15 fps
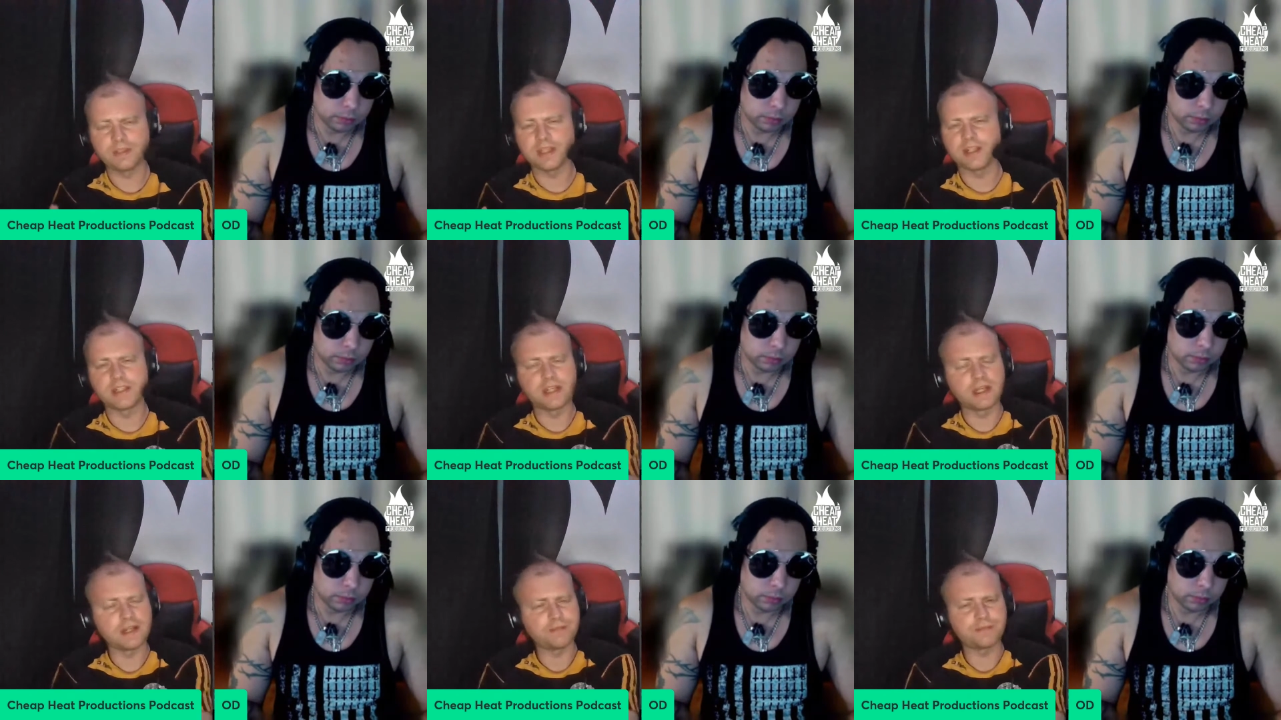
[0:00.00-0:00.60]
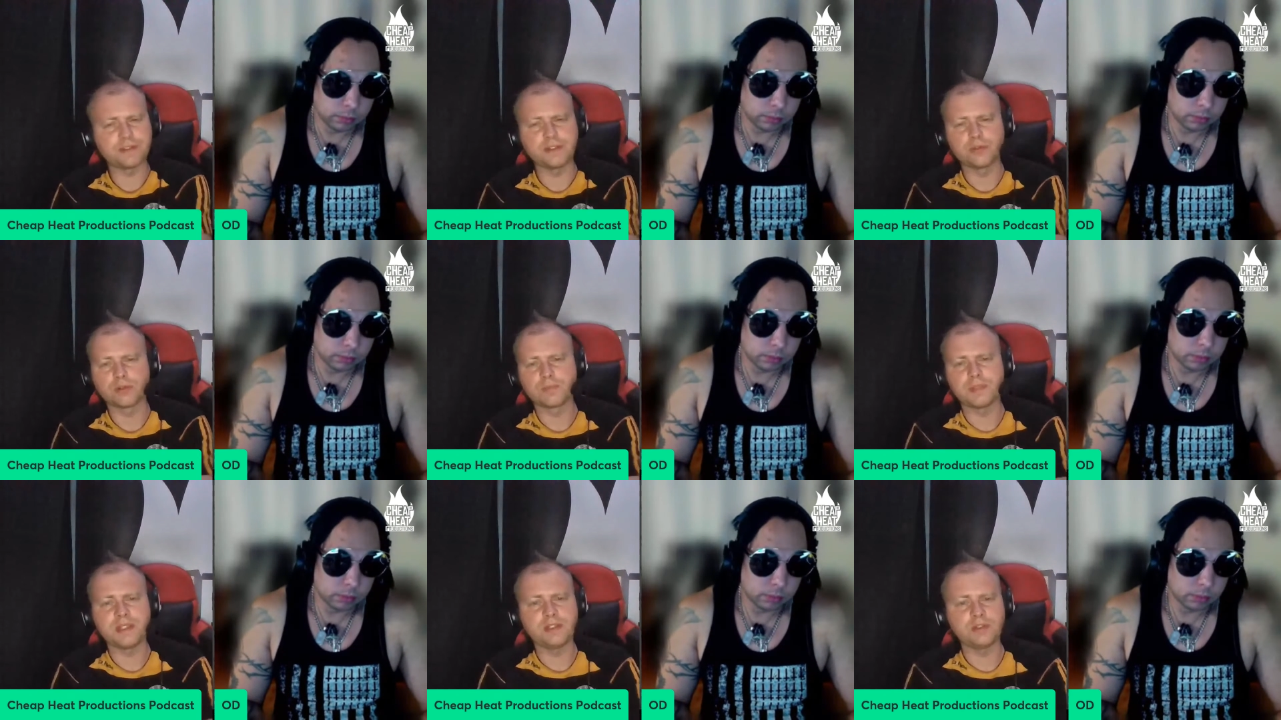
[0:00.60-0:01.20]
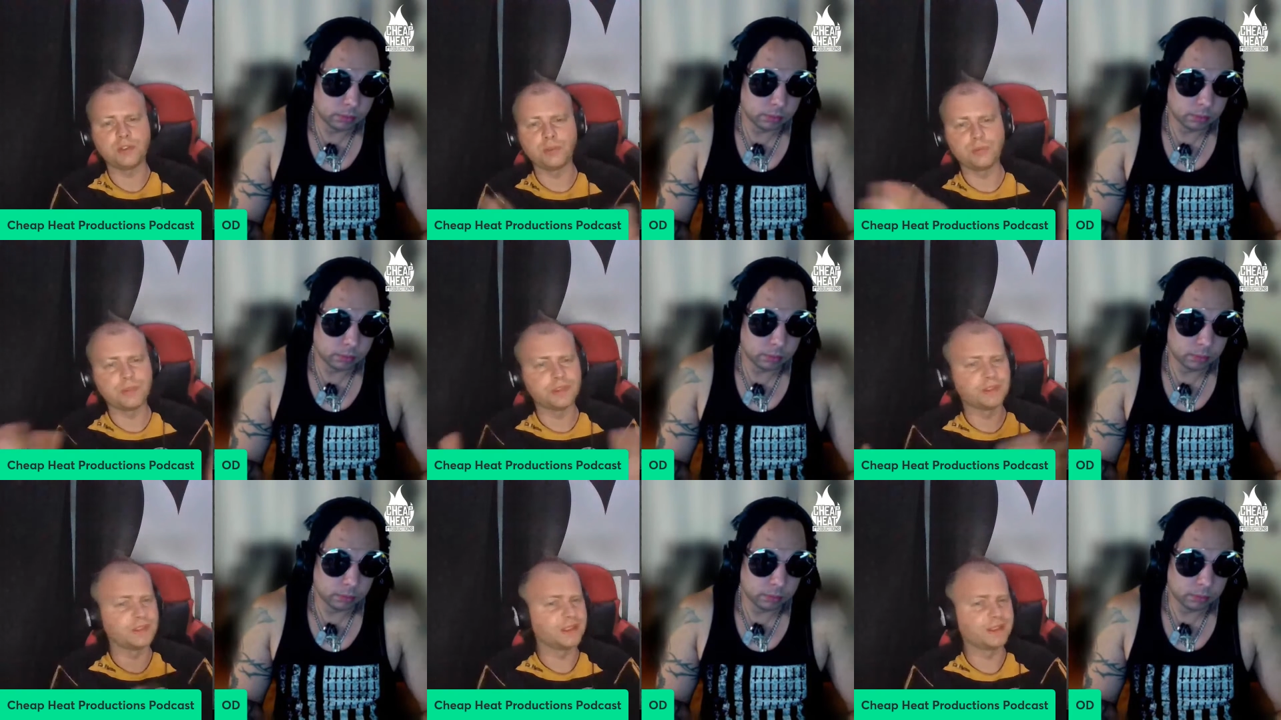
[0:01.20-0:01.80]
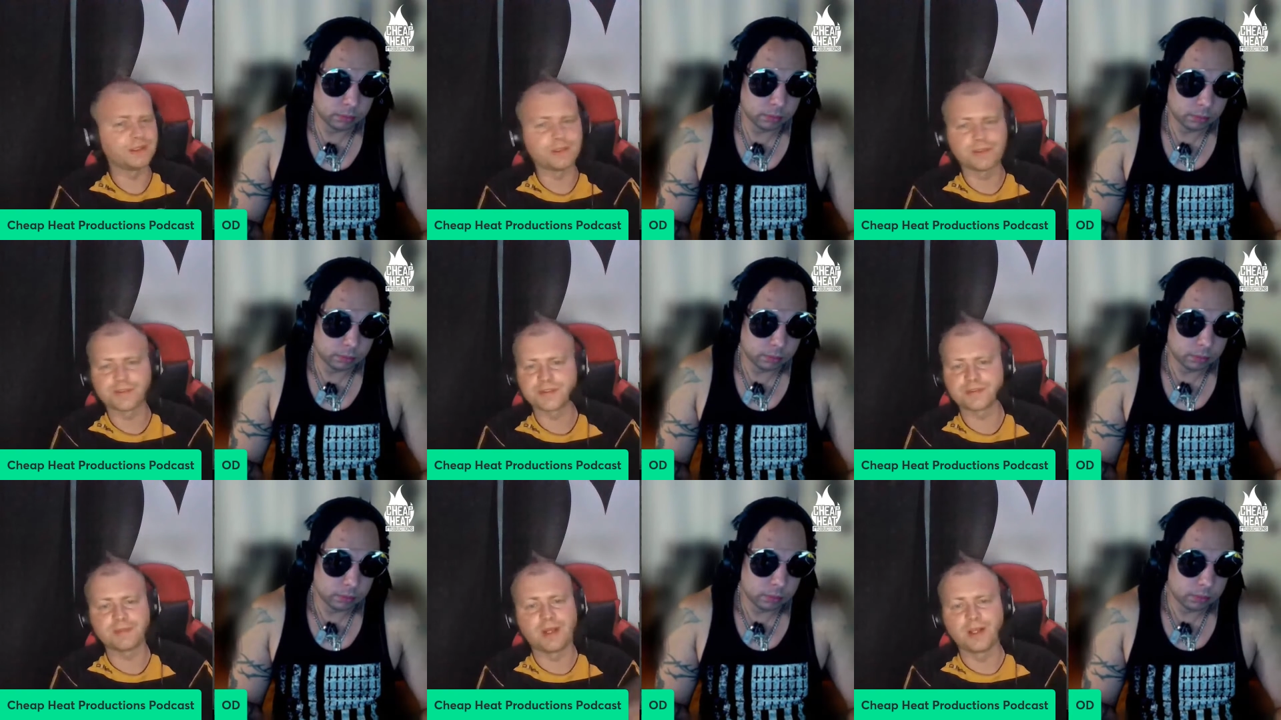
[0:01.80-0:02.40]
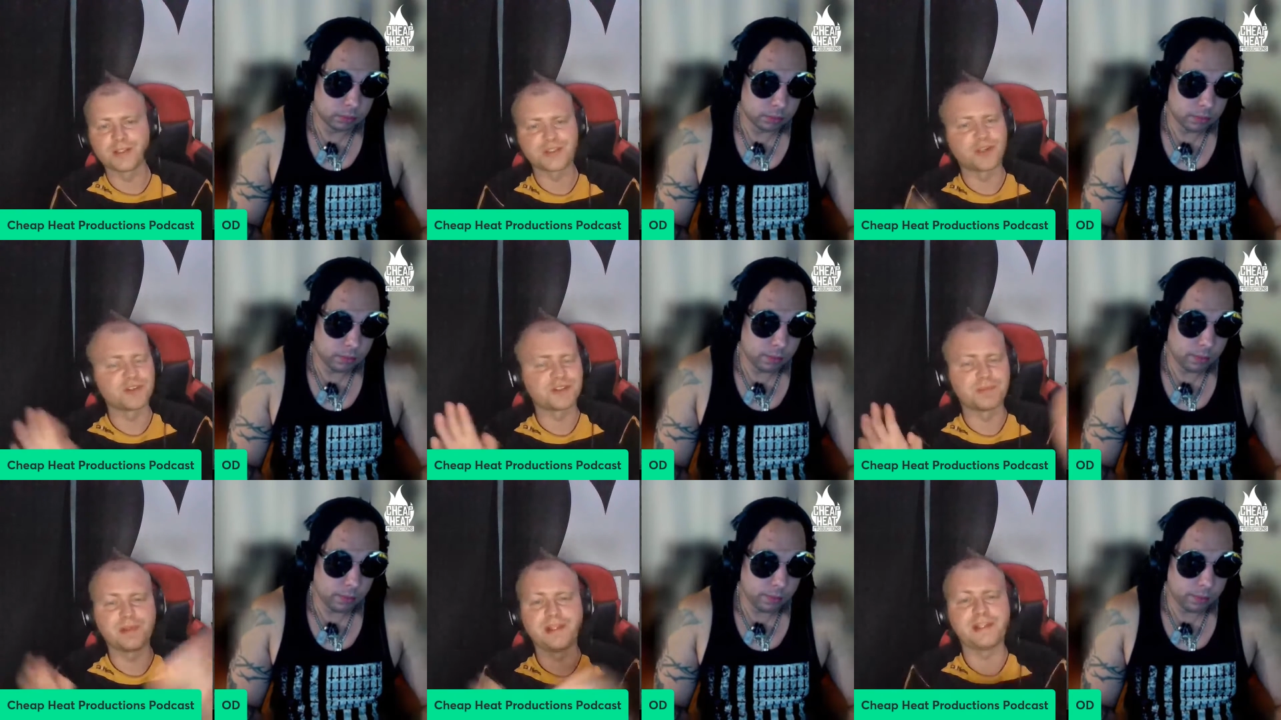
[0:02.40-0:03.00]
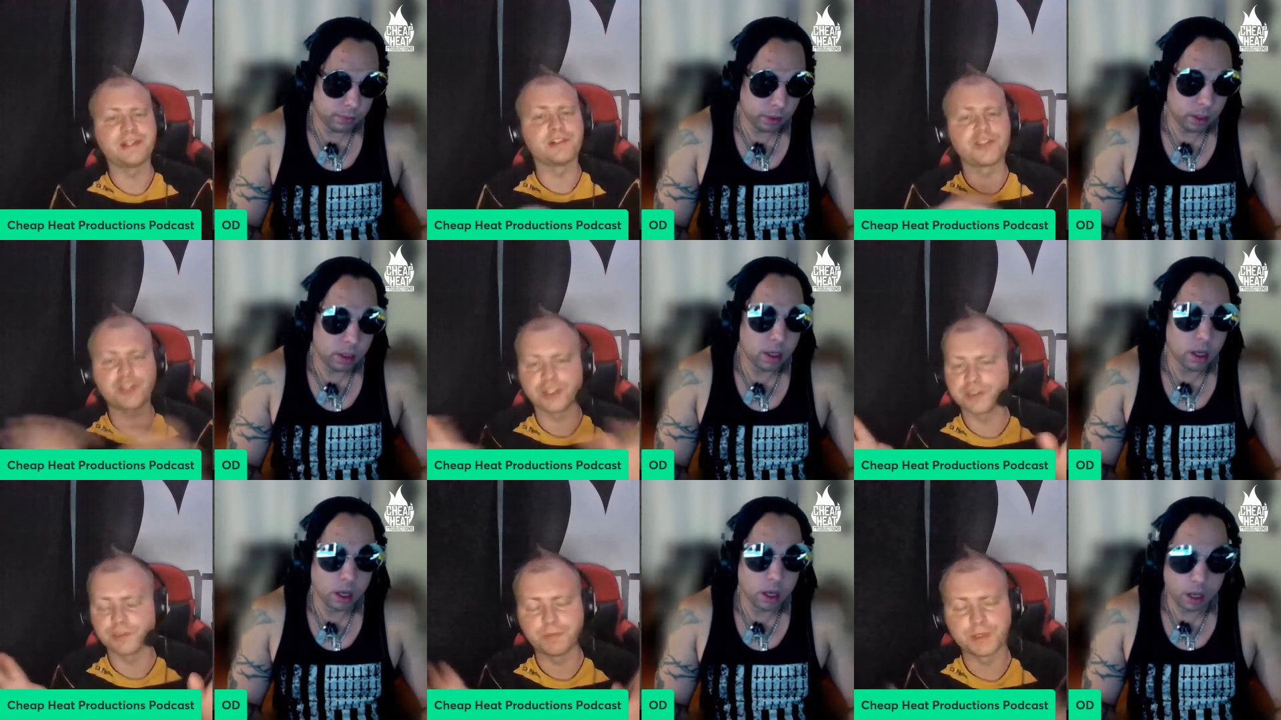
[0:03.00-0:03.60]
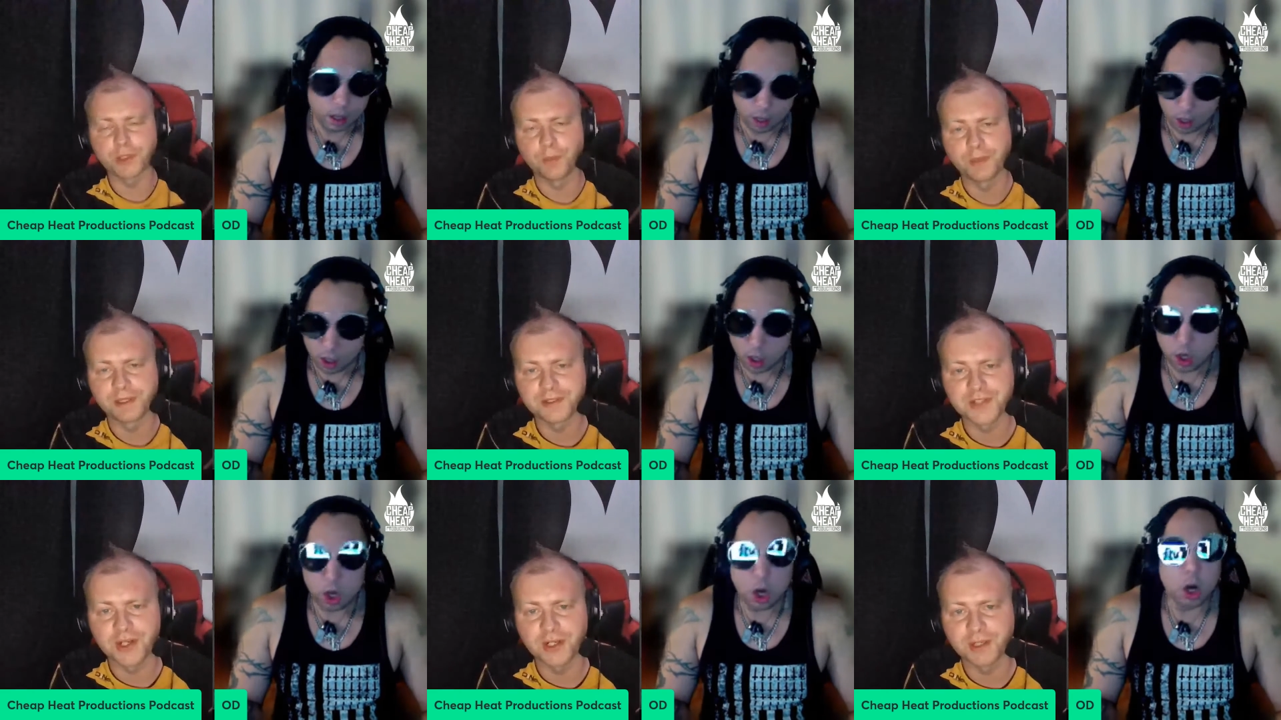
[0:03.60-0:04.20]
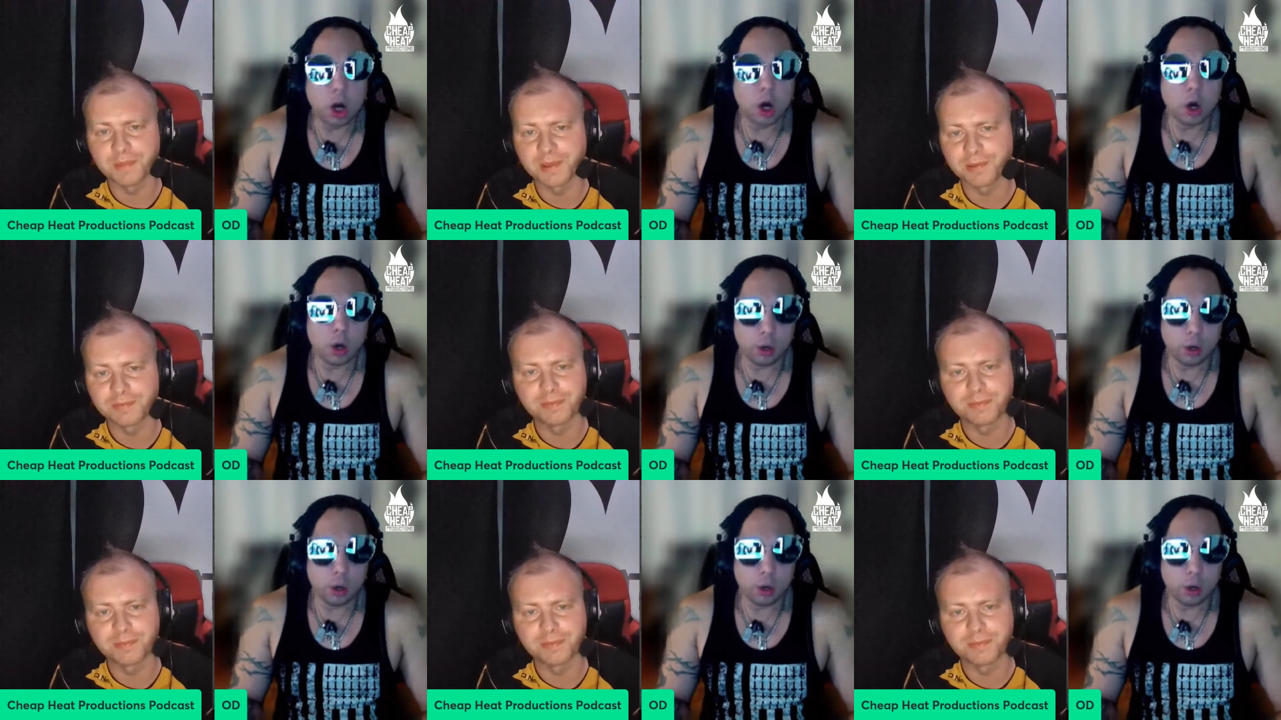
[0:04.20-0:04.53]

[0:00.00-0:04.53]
Speaker 1: kind of left the European Union, and there's all sorts of political shit that we don't want to oh, talk about.